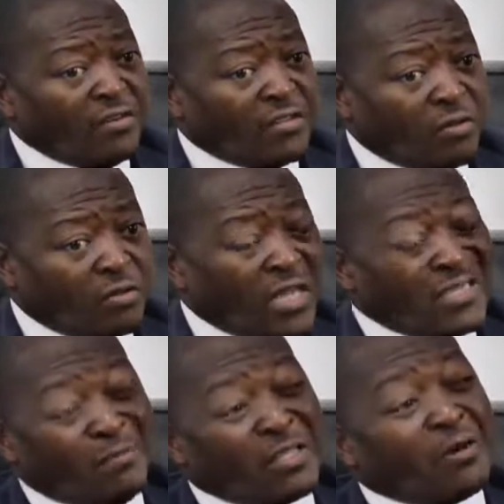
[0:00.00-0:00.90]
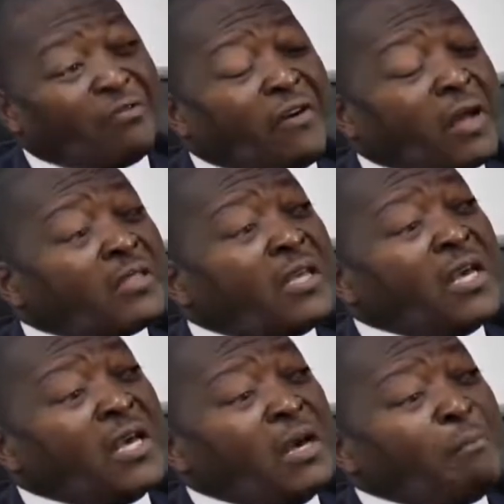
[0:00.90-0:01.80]
resource. As a matter of fact,
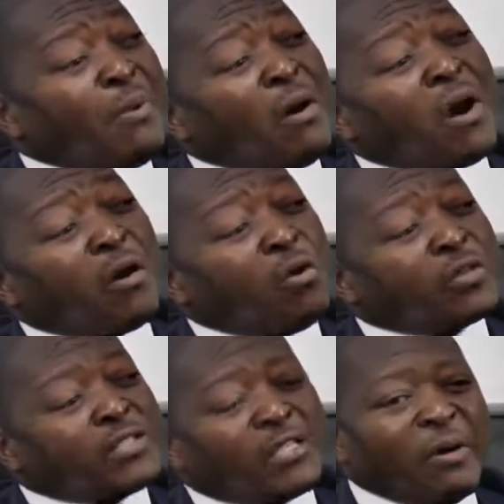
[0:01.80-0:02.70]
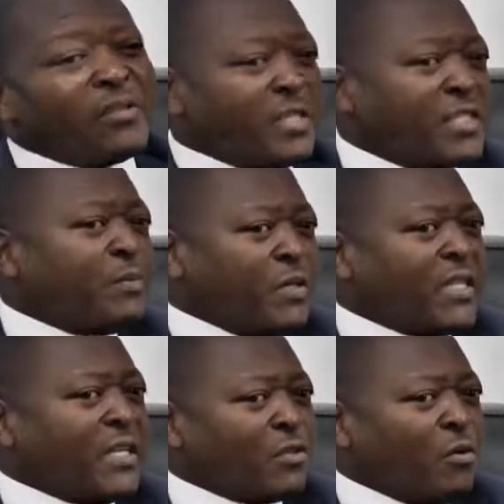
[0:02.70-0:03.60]
power cost is about
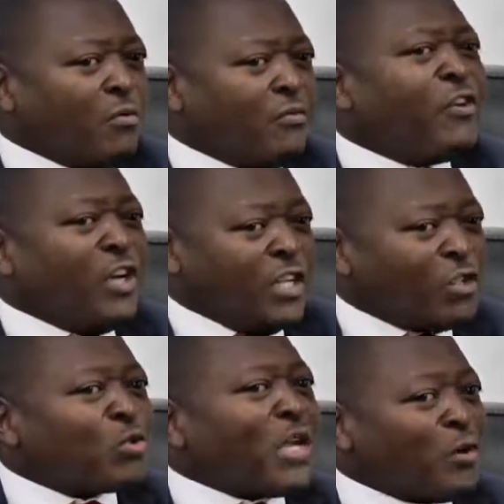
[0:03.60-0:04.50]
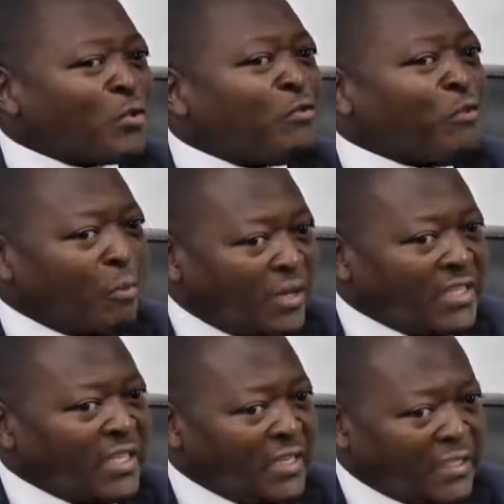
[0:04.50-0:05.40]
60% of the total cost of
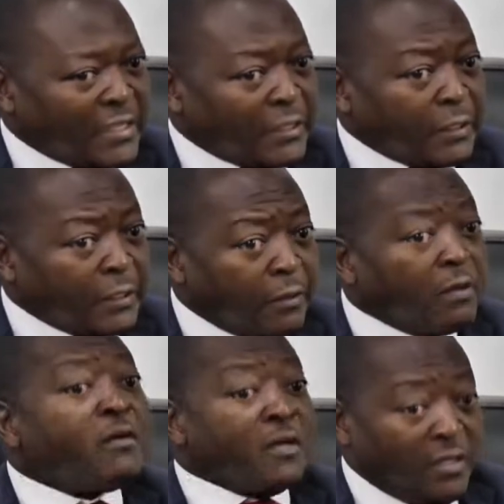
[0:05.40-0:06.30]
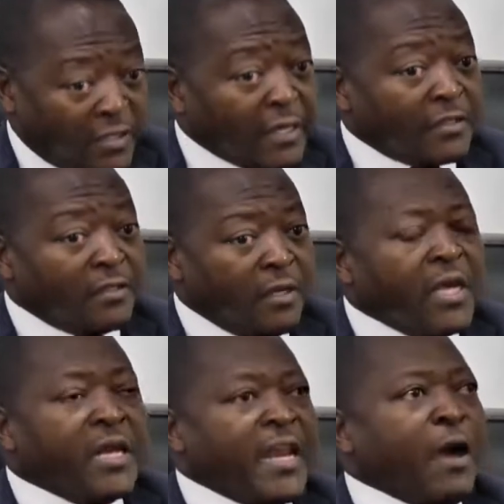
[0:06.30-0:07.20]
operating the data center. Yes.
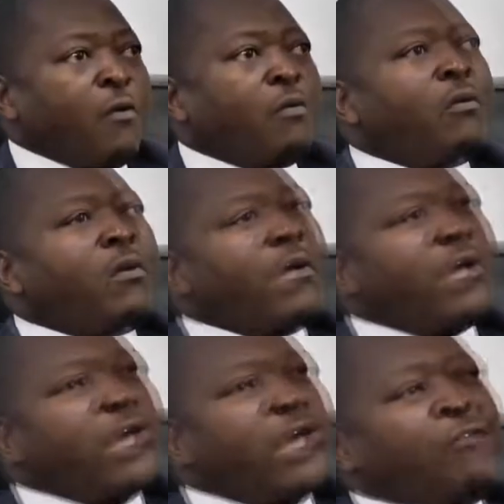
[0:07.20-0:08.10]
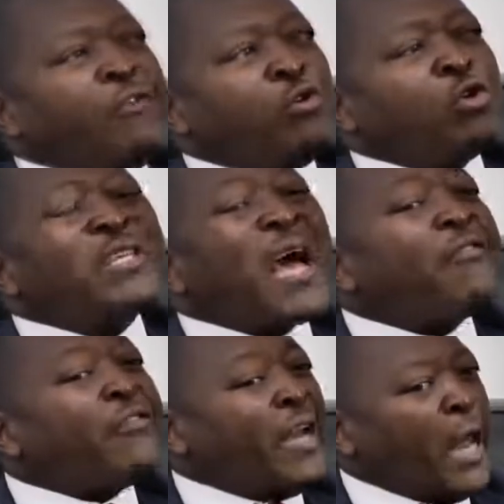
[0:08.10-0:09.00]
Now, if you don't
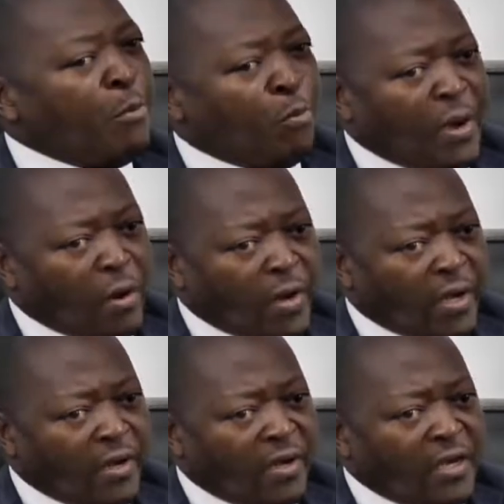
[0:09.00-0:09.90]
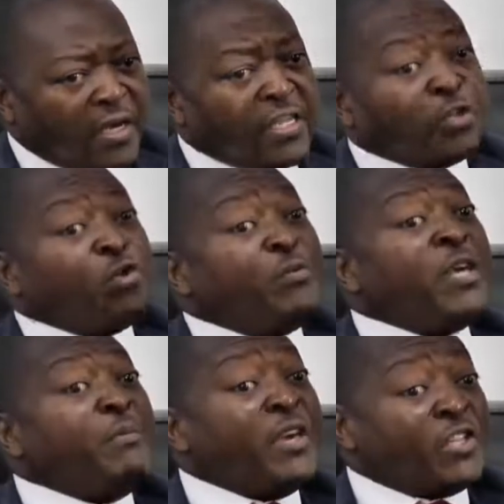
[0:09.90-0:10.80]
have reliable power, it's going to
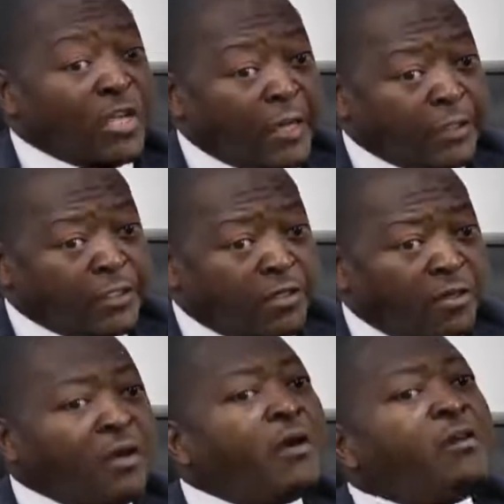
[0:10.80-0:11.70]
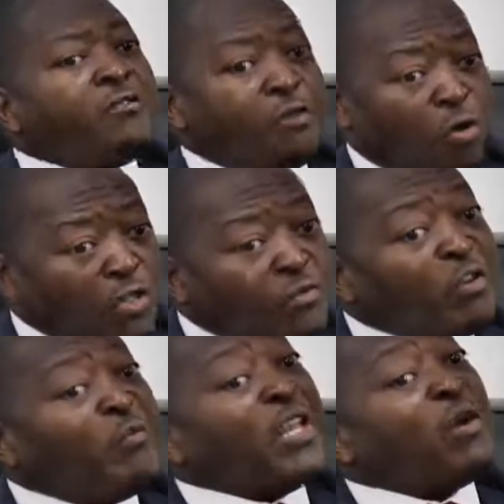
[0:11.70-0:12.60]
be a big challenge. For us,
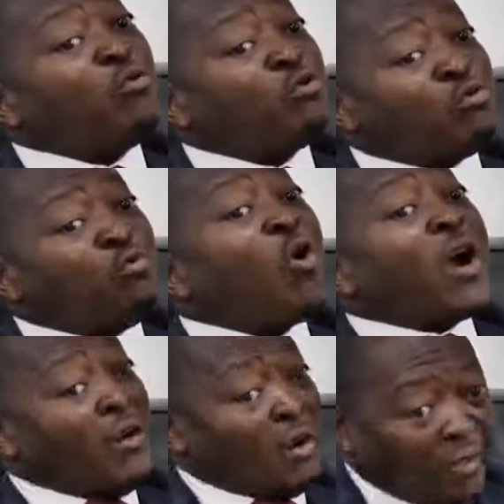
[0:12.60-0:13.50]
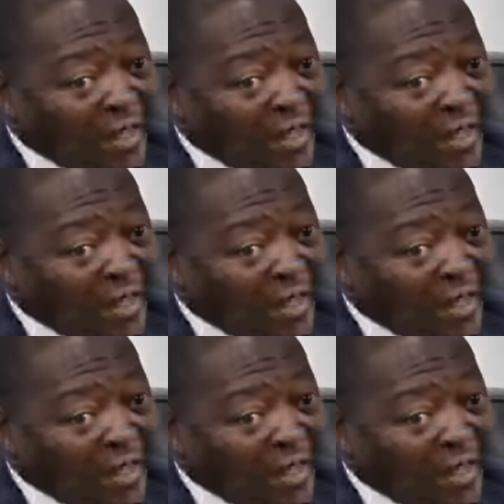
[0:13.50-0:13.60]
we've been able to work around